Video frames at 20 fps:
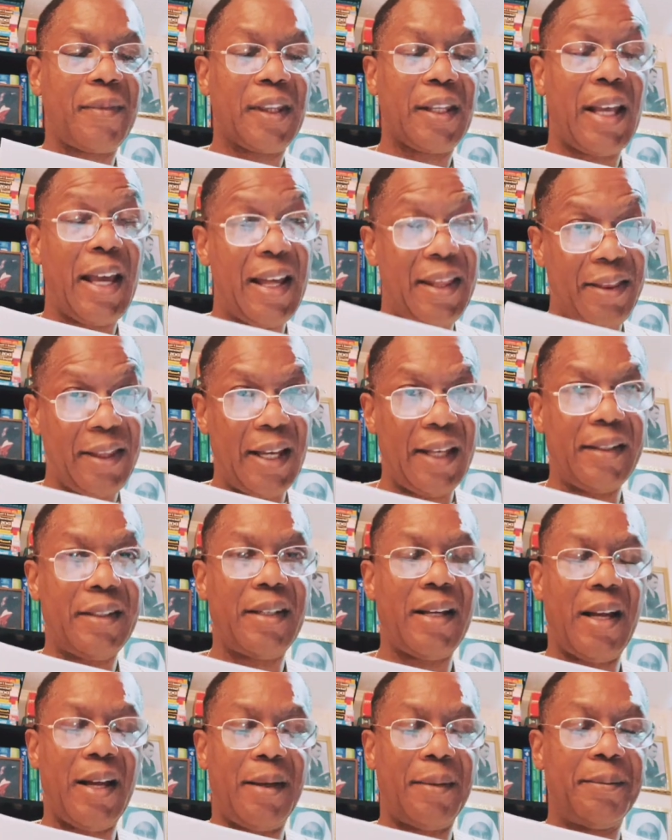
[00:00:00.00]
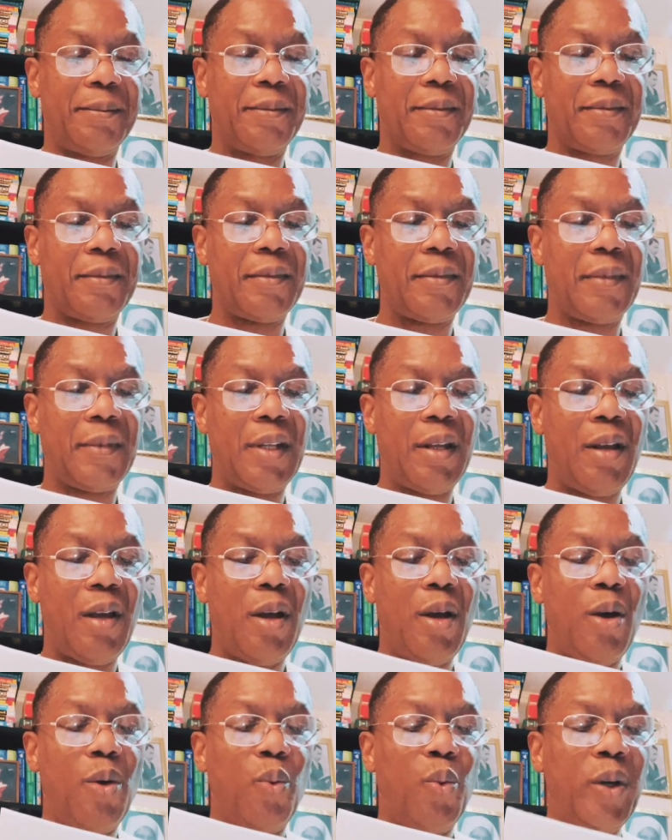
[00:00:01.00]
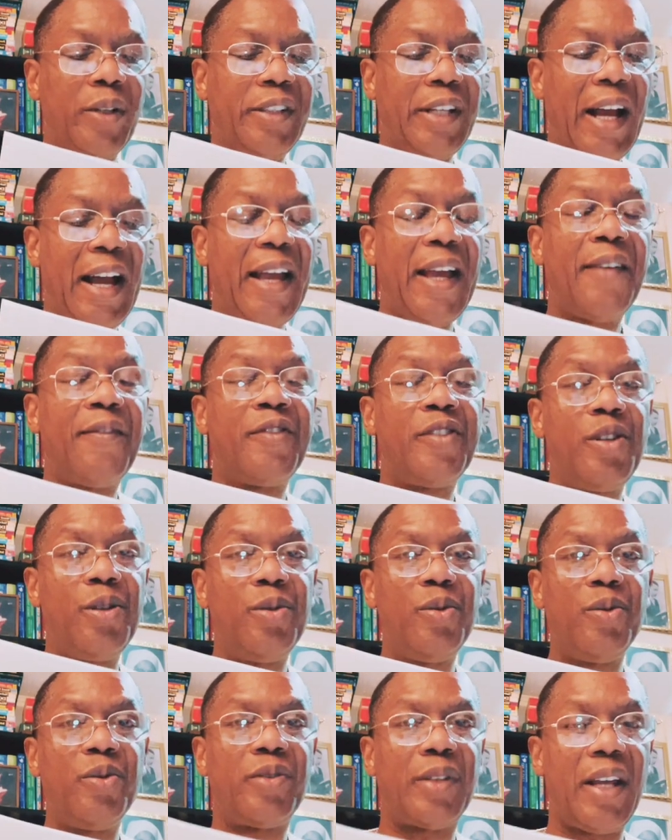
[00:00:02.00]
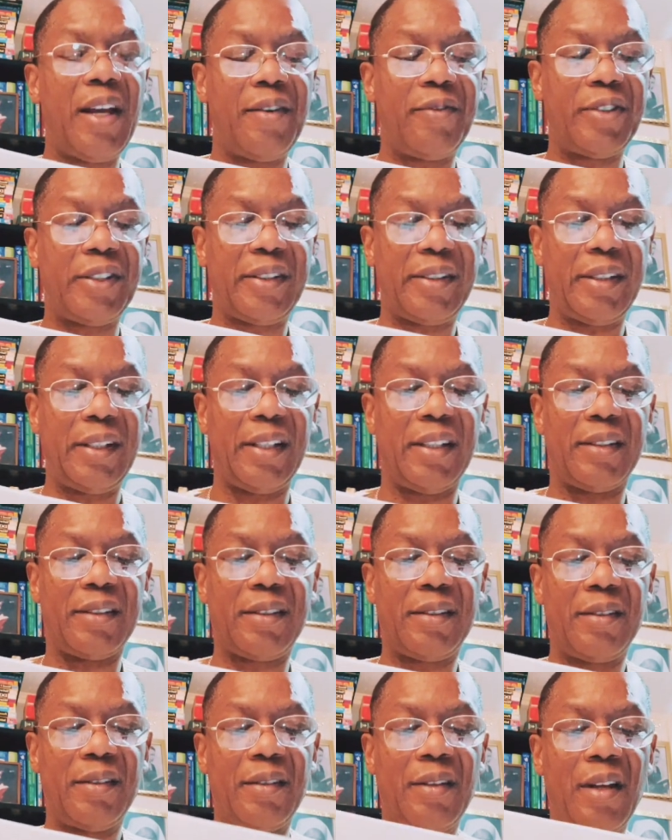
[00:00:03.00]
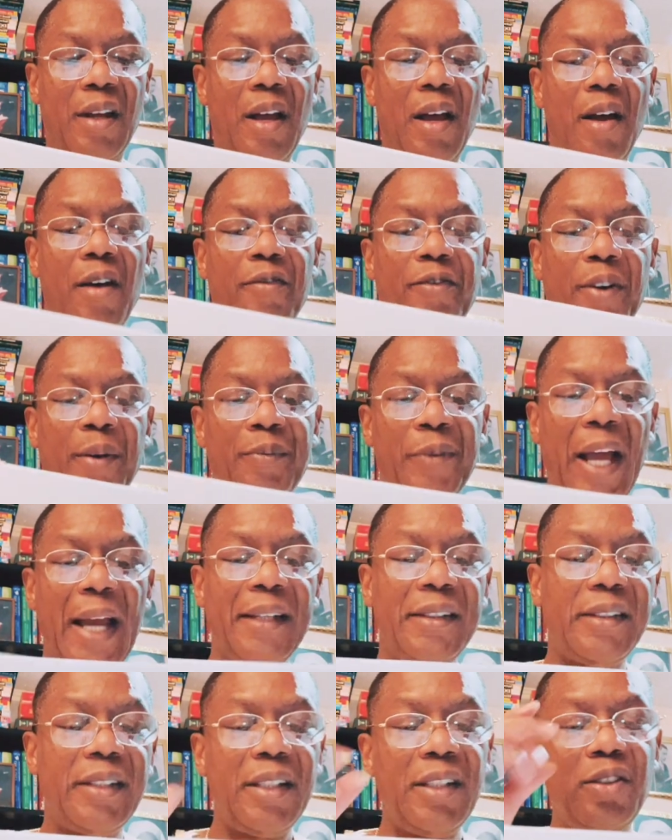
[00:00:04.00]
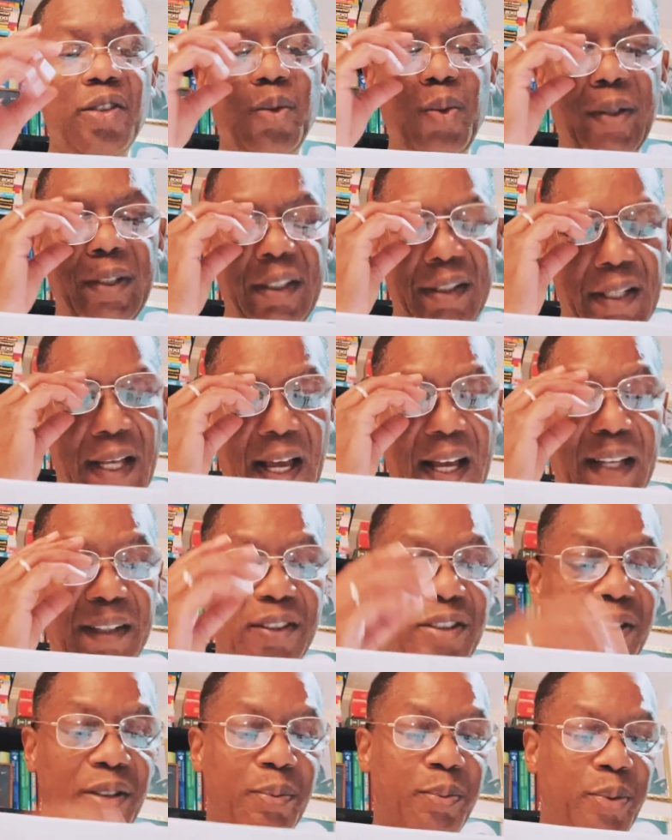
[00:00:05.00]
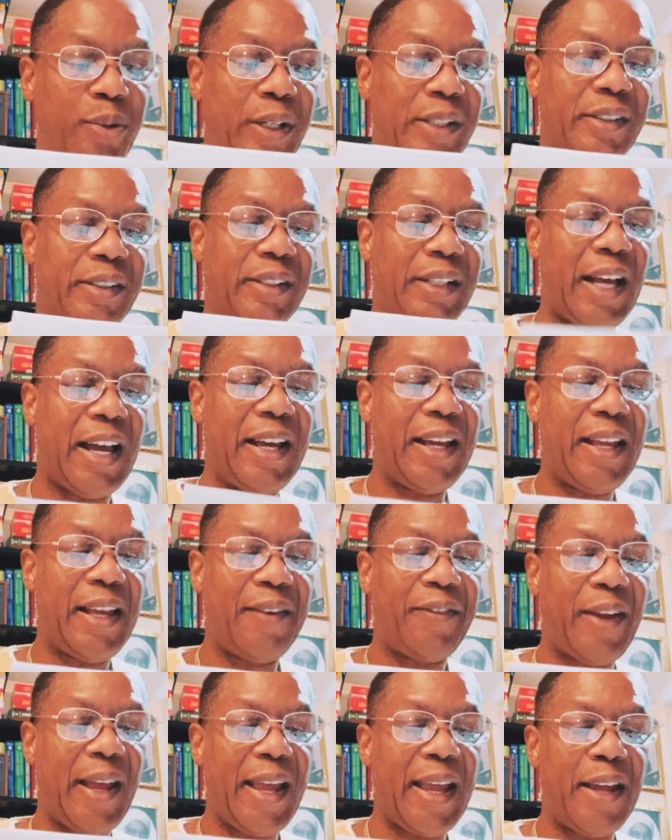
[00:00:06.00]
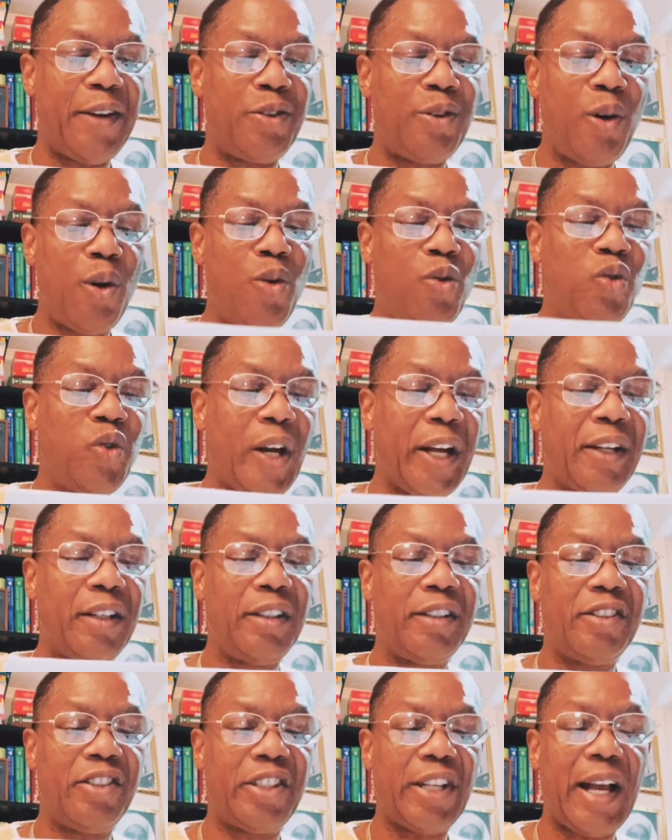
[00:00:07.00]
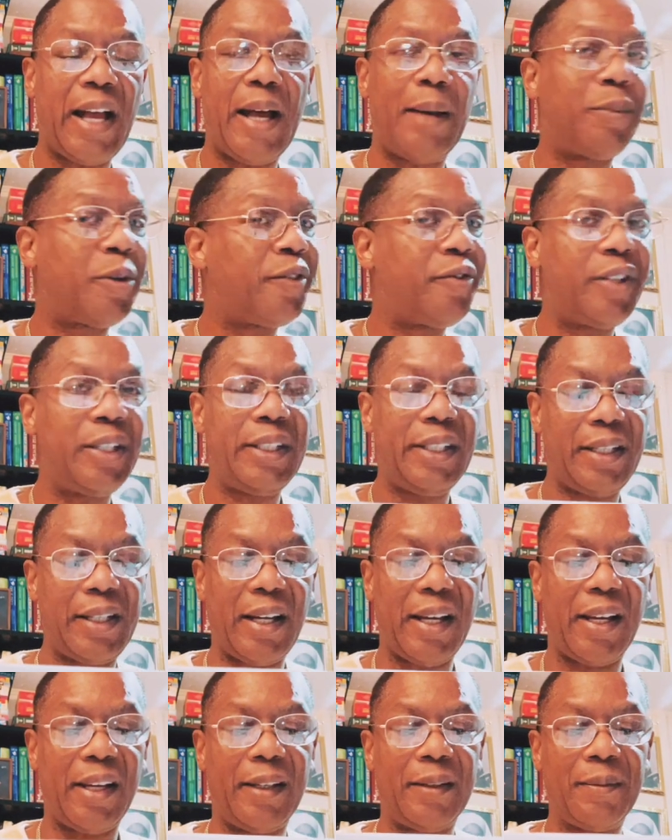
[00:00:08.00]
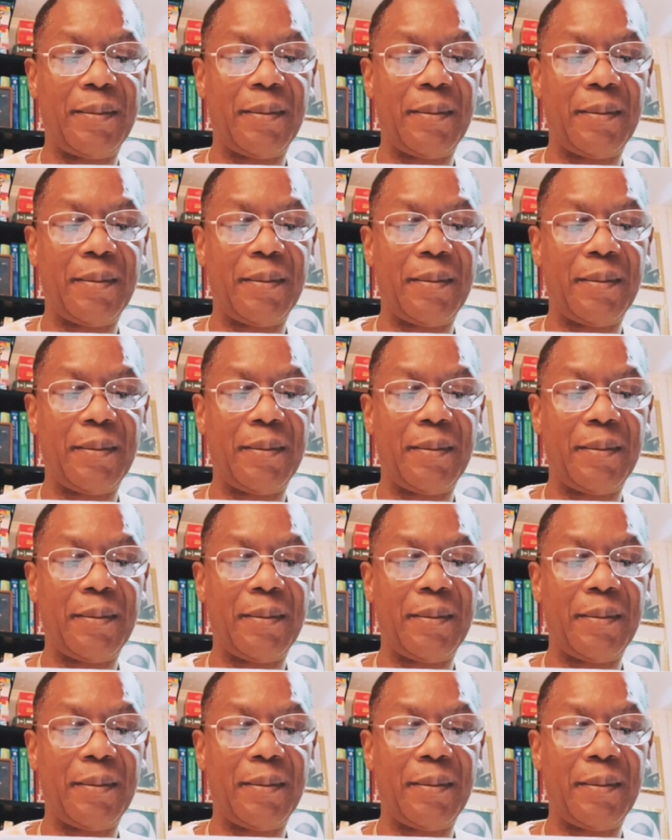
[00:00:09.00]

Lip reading: at that time, which I have used ever since. From 1929 to the present, I have had no regular job of any kind.